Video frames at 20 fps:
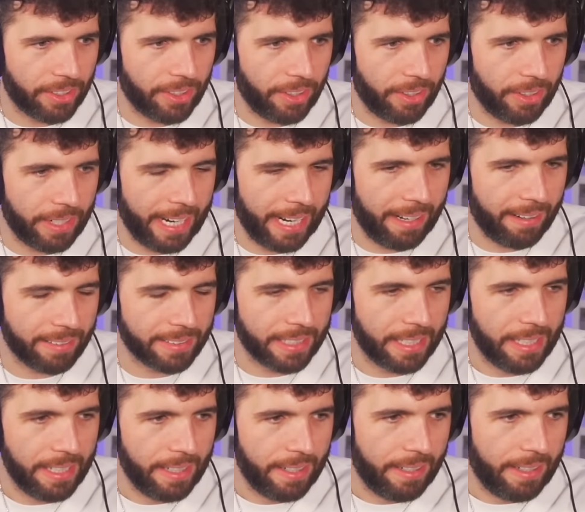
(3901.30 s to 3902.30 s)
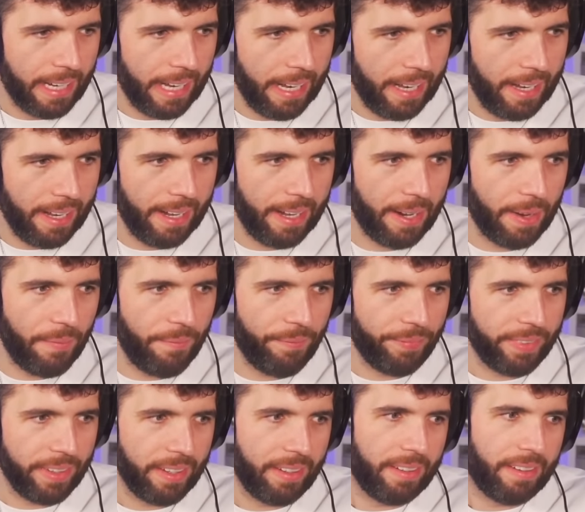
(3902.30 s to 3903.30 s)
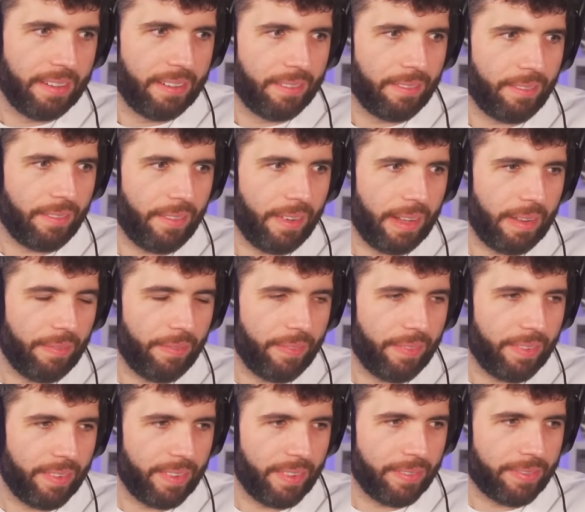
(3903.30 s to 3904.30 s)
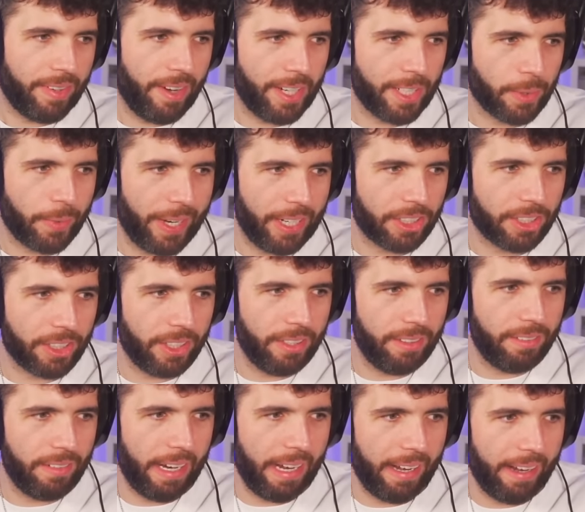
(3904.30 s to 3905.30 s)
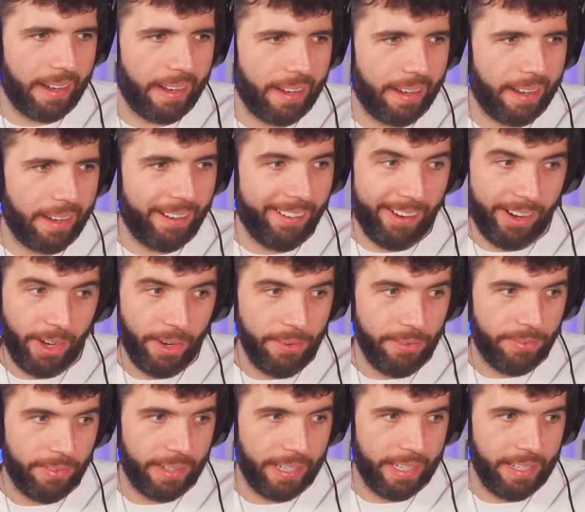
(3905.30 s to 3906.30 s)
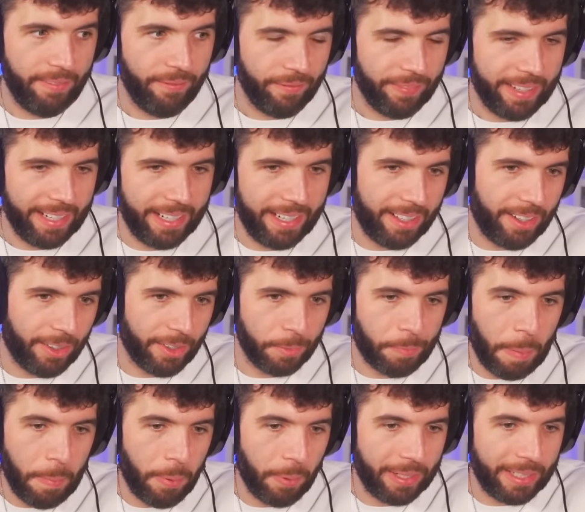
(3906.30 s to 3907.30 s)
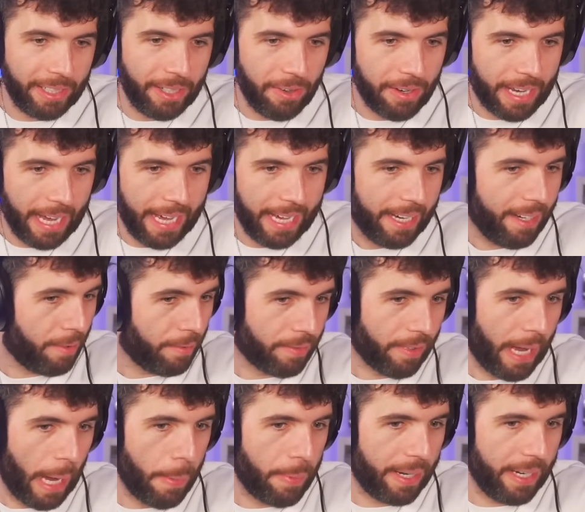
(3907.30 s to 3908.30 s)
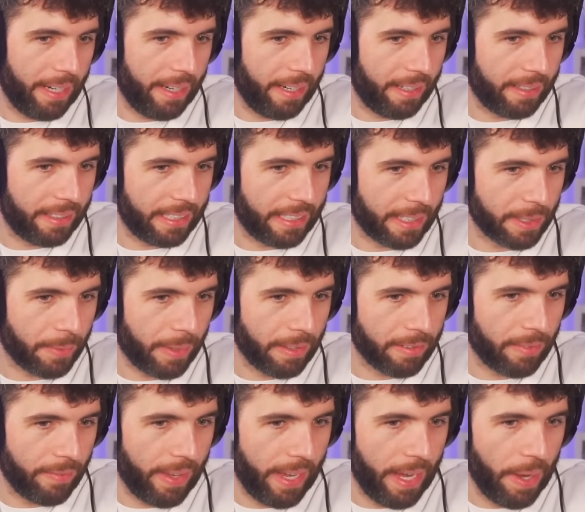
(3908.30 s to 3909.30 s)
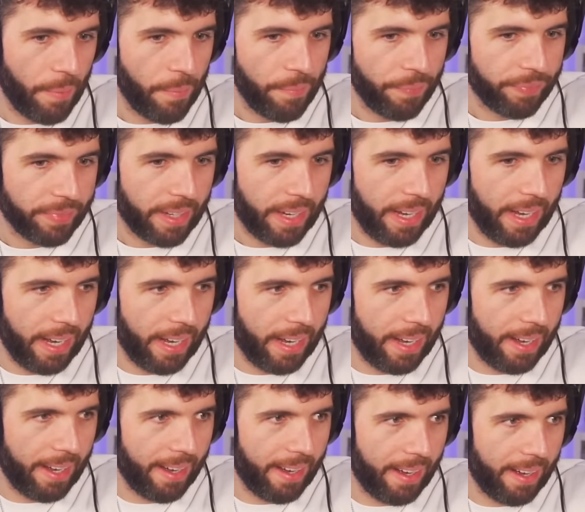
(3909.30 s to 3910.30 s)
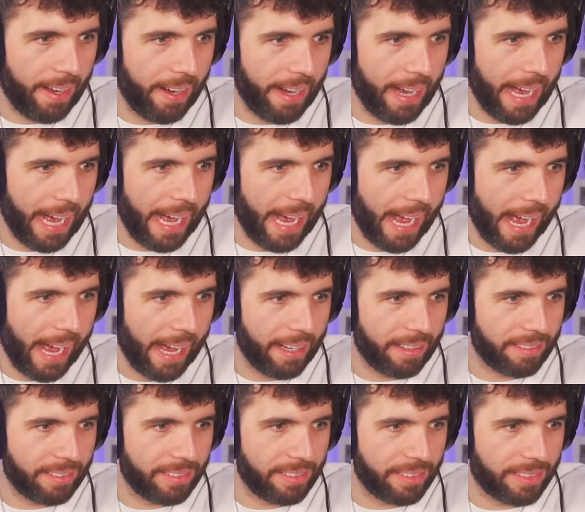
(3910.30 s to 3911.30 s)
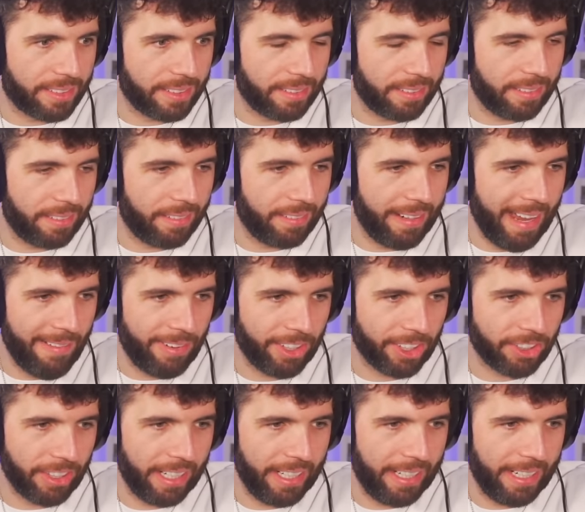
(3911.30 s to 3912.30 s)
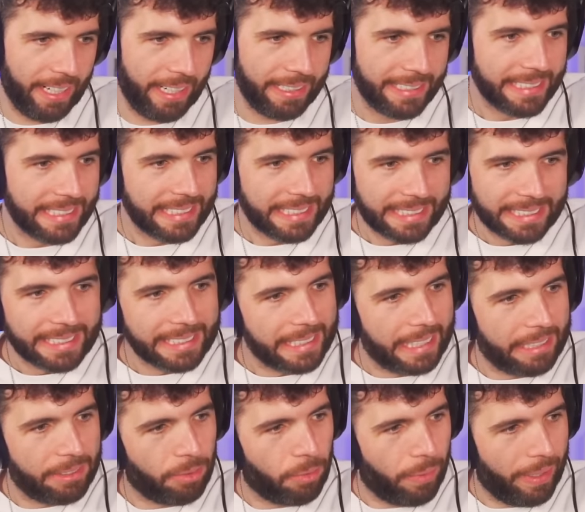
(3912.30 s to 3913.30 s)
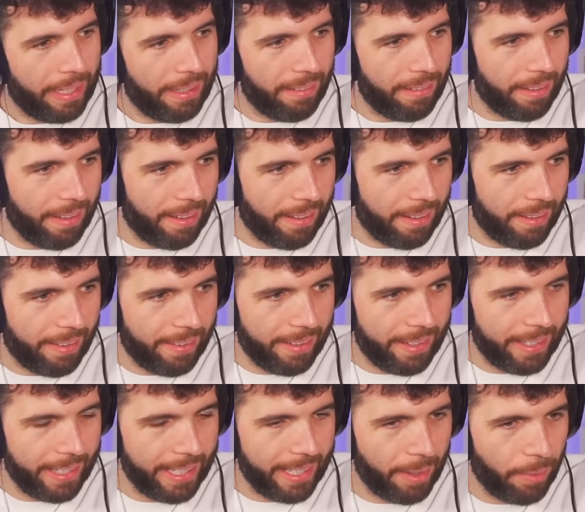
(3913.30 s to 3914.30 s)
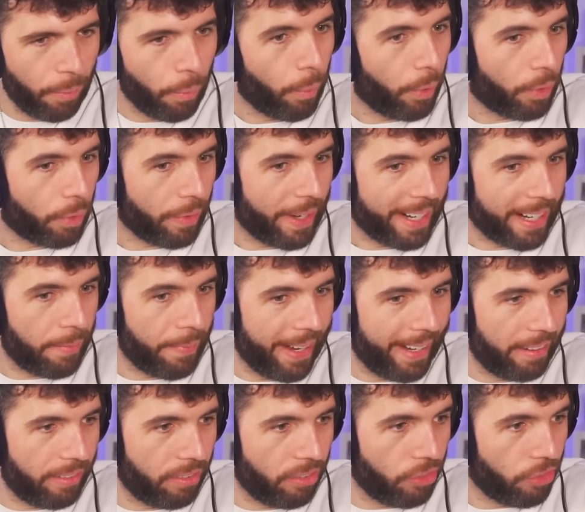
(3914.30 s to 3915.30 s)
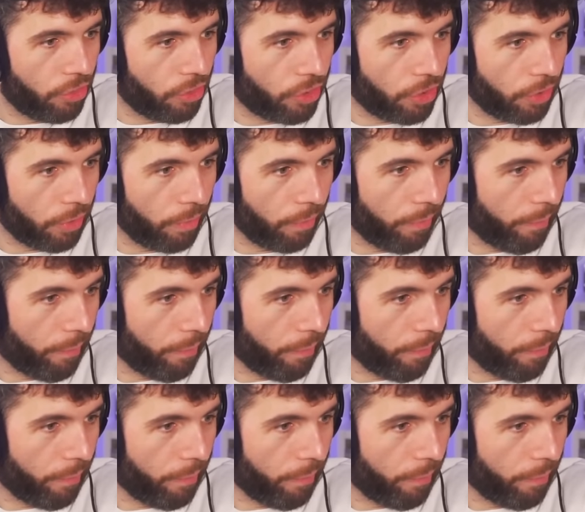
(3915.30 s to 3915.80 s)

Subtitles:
not on ours. First question, hopefully, along with people in the UK vibe with it and it does well from there. And Netflix Australia, well, I would recommend